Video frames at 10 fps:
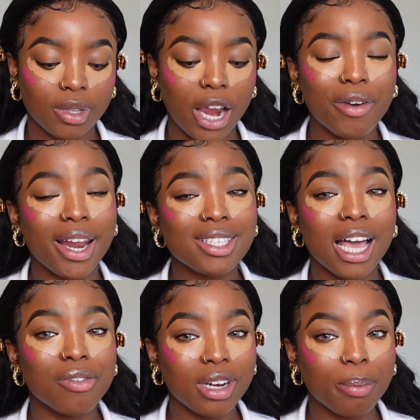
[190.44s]
I realized I
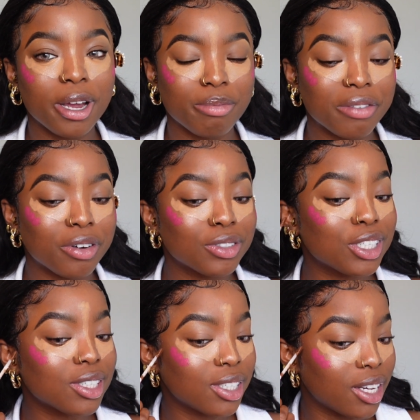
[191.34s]
haven't applied my
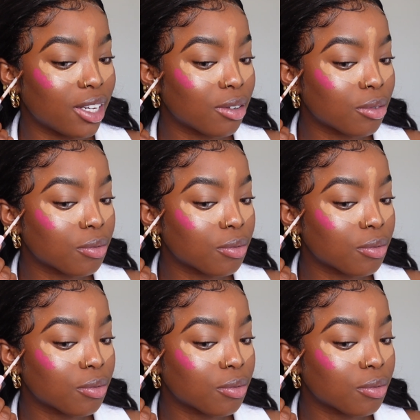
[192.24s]
foundation yet,